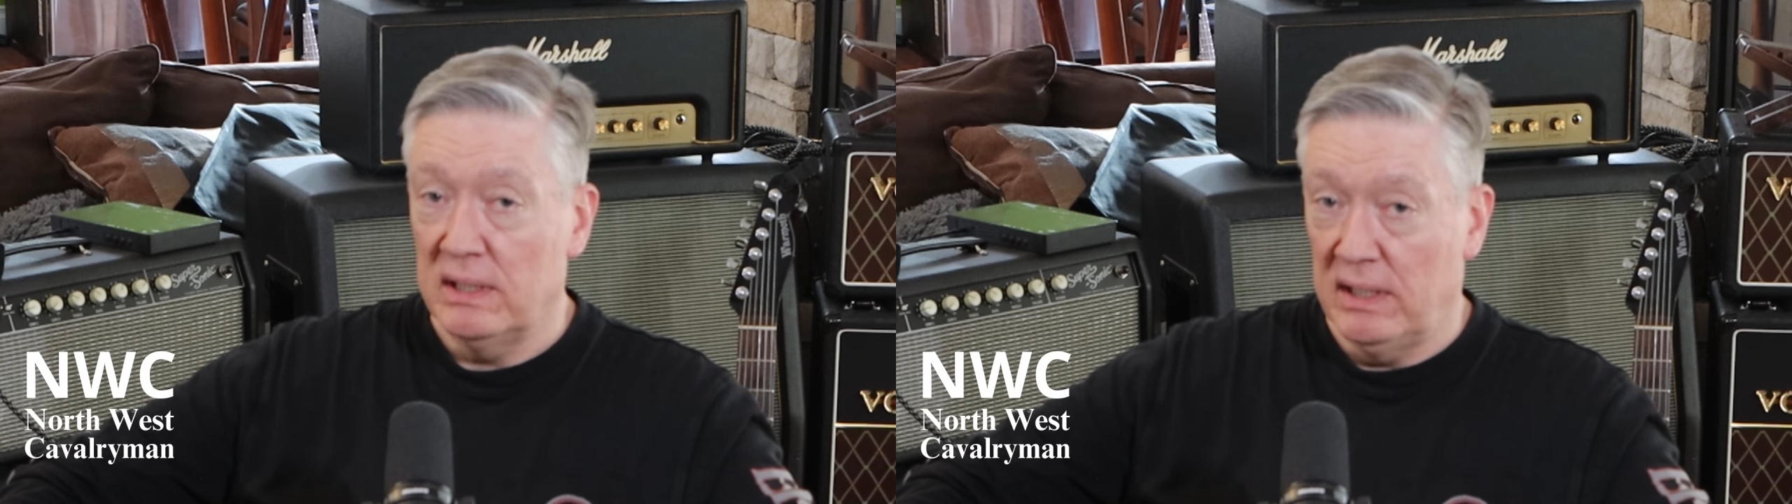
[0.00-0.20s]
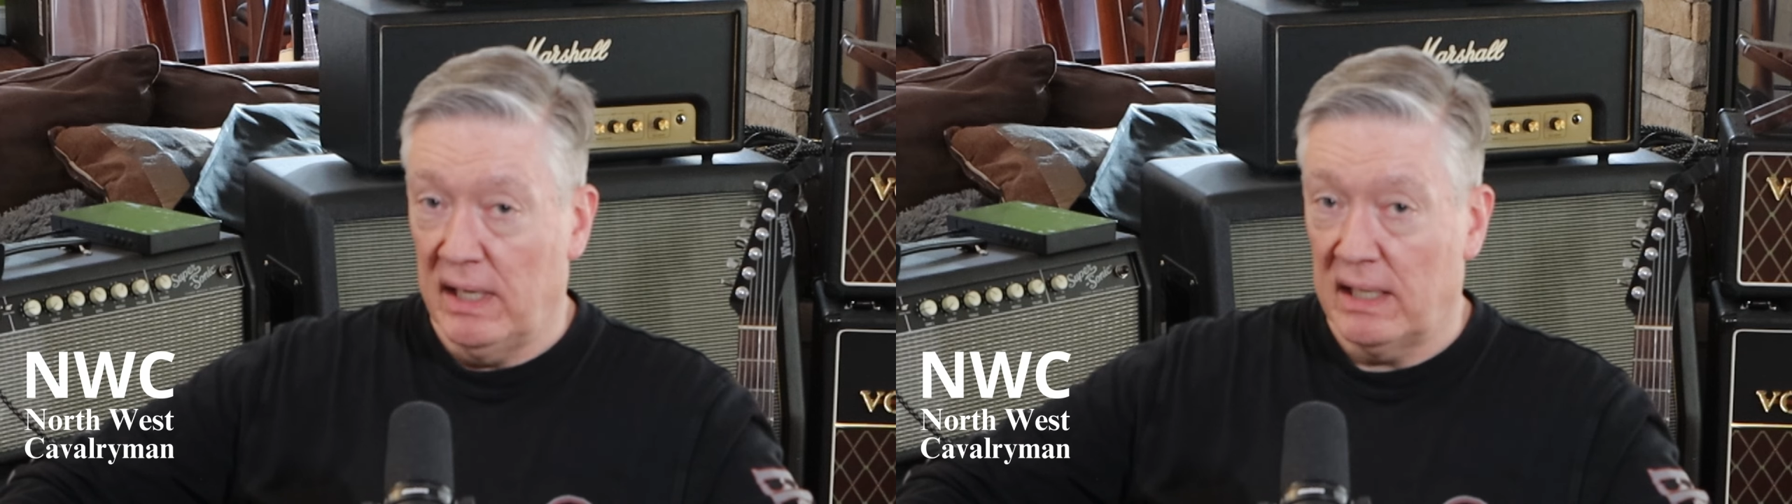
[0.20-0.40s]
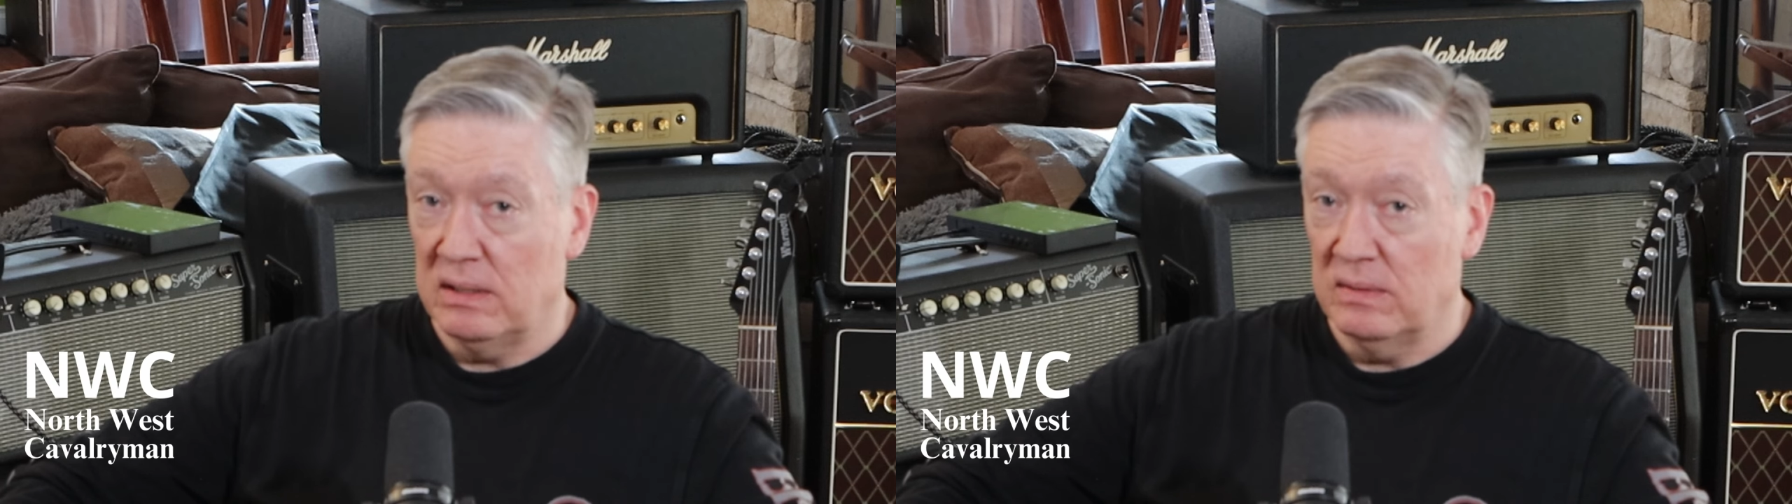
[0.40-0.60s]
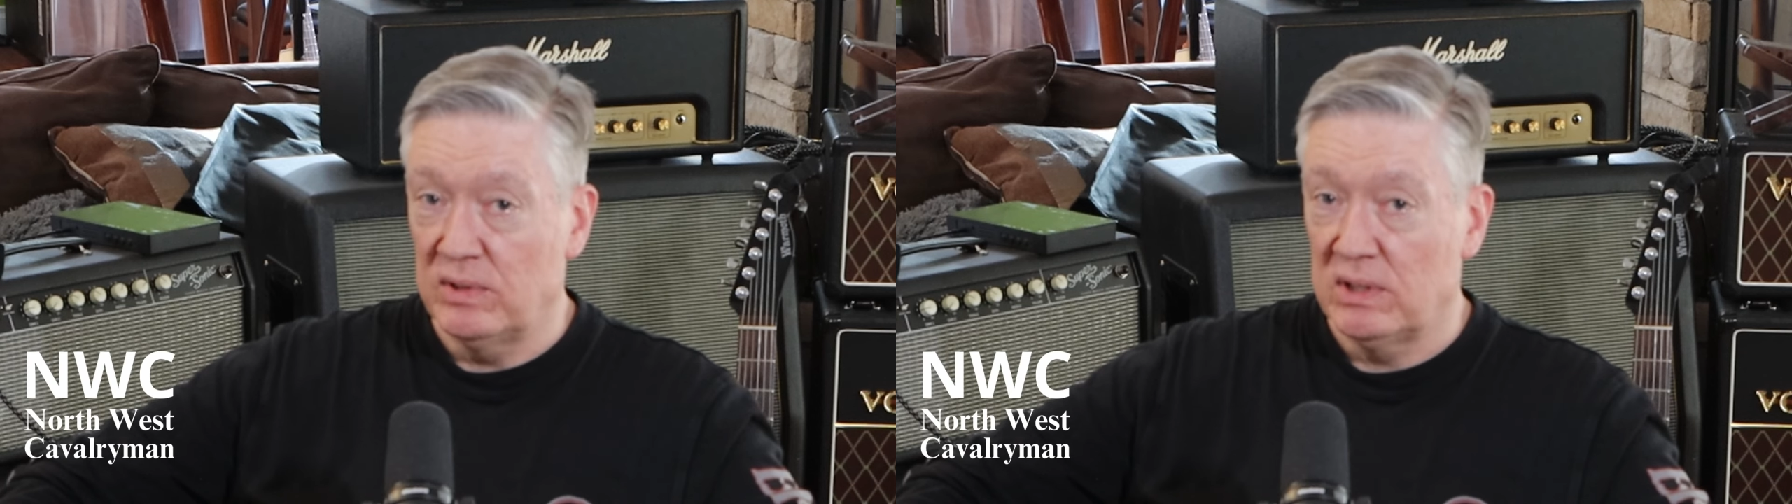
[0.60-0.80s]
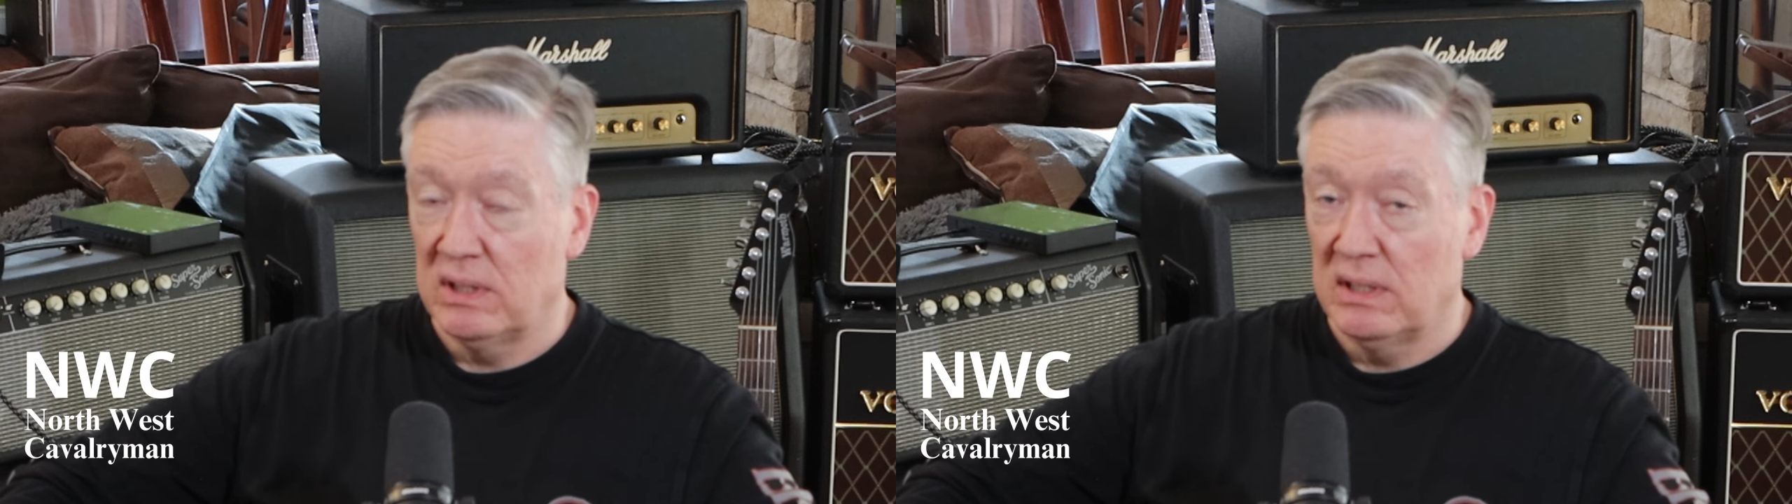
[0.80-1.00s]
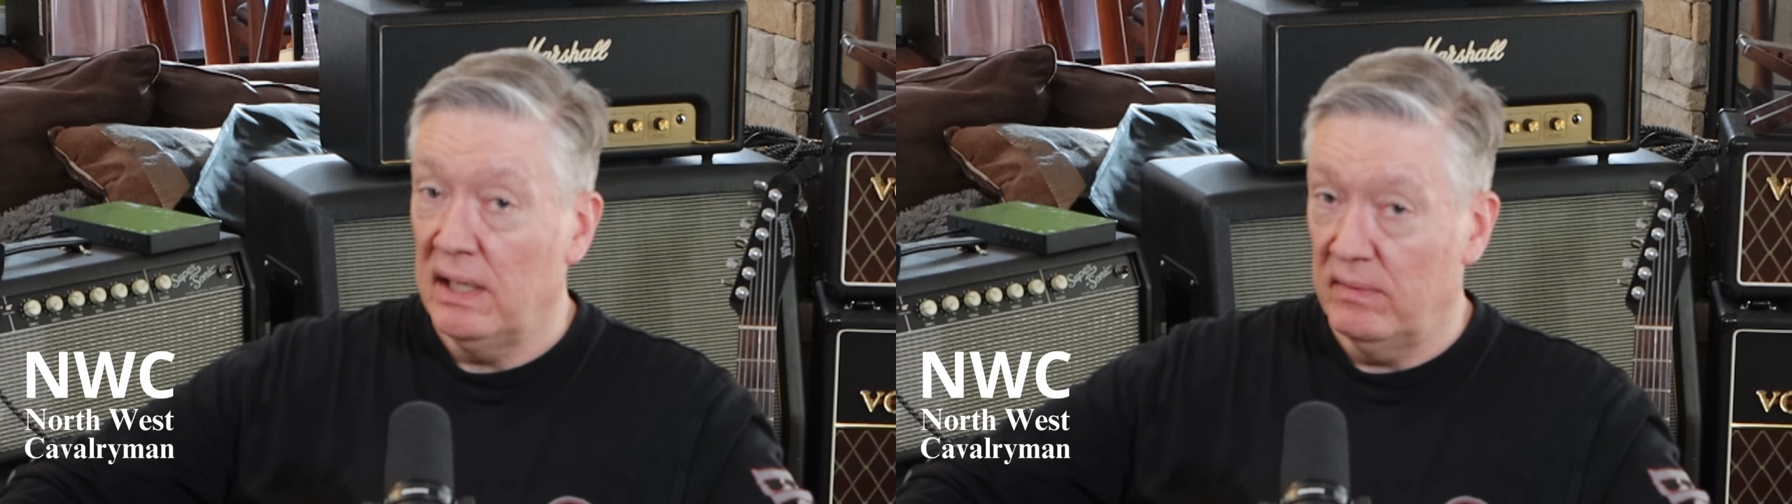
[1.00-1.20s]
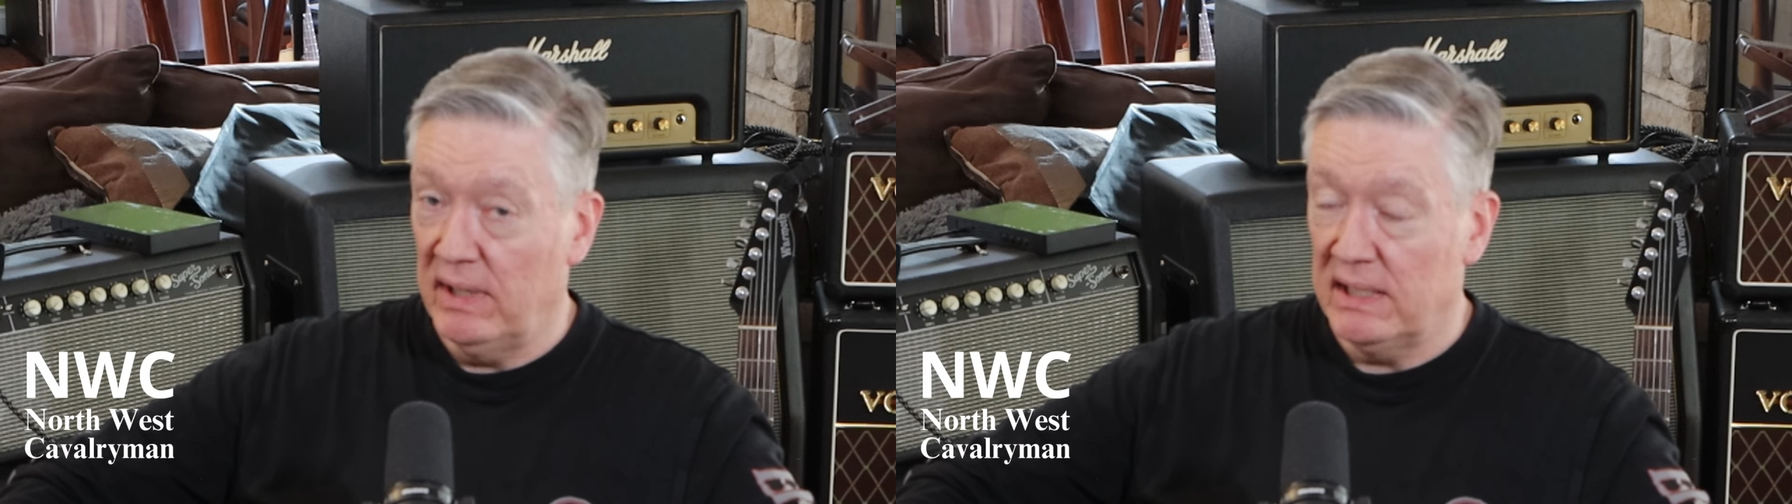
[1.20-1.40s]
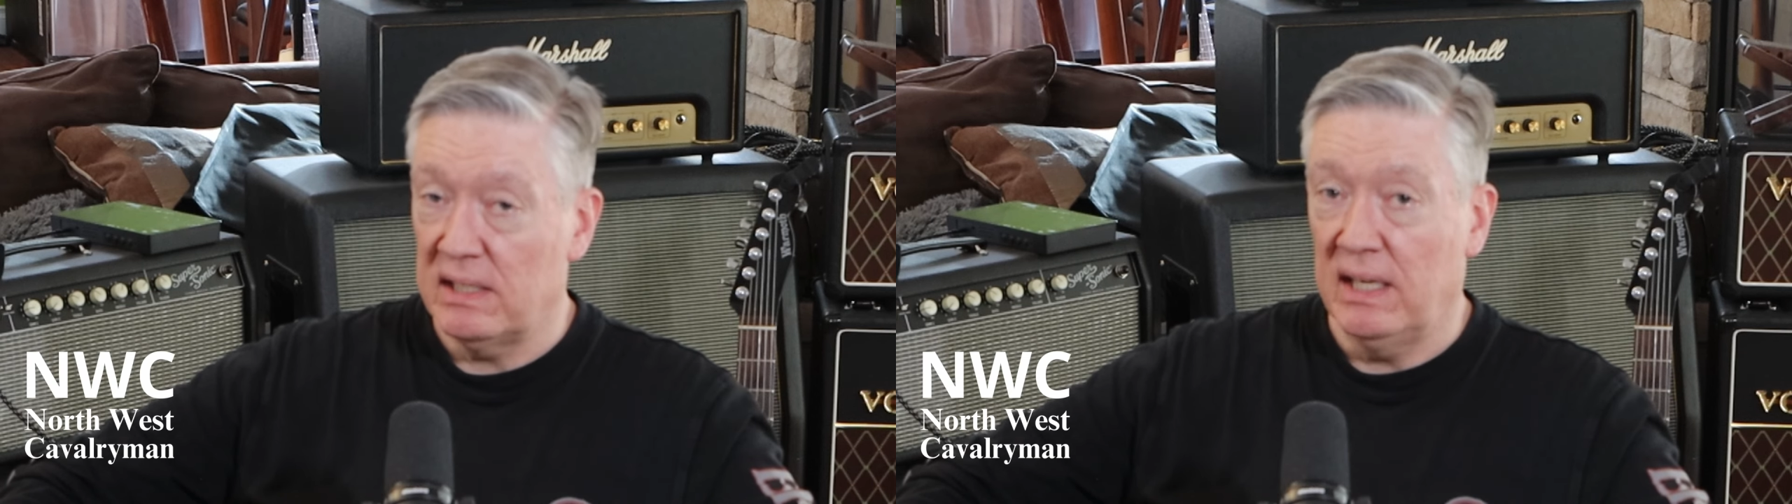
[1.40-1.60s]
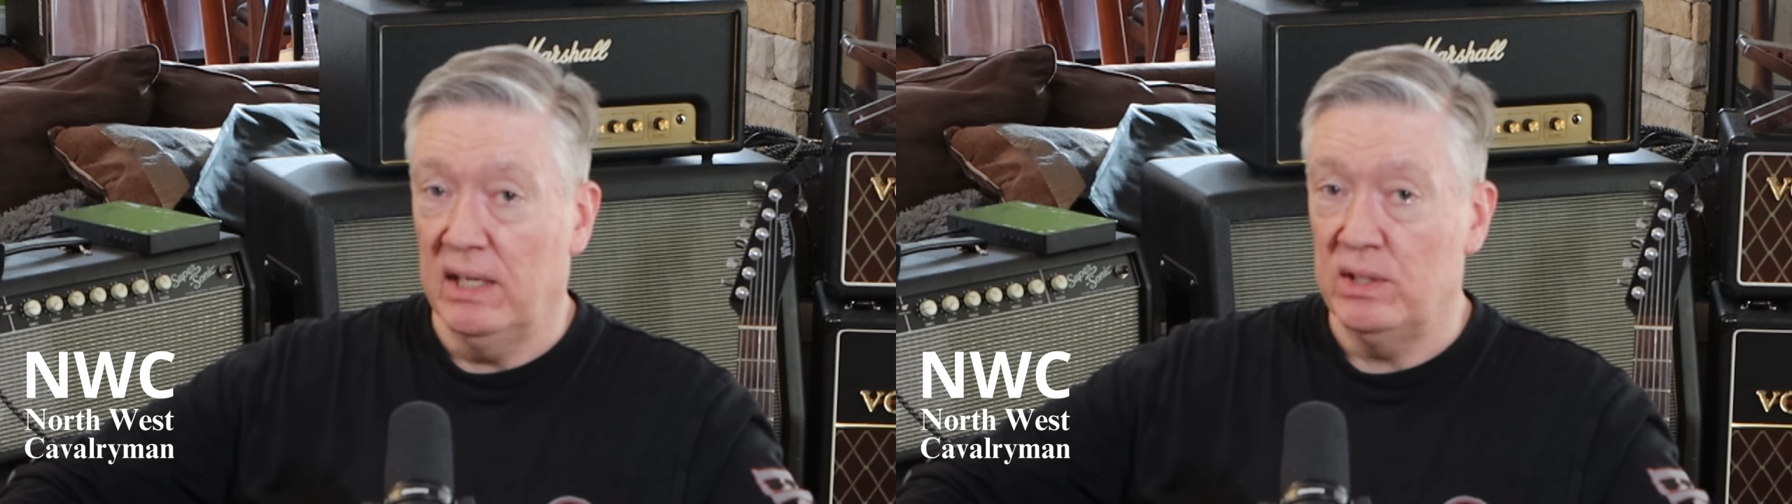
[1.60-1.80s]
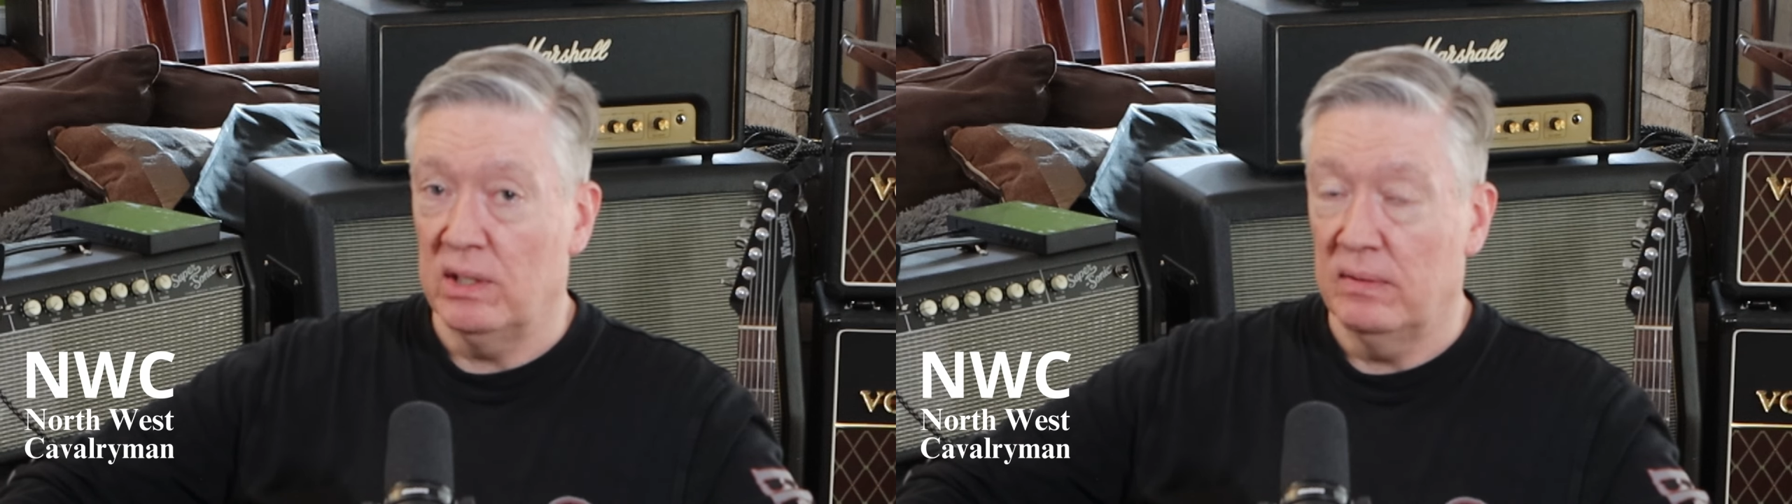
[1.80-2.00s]
detective's
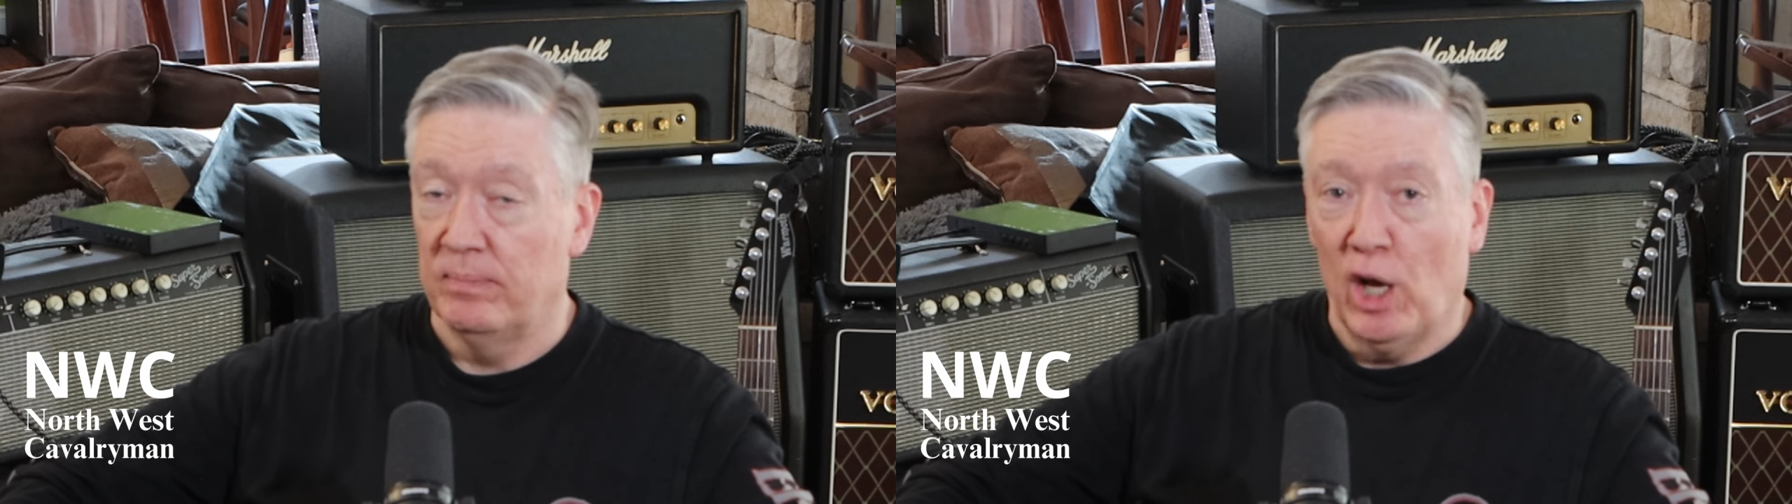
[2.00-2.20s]
investigation.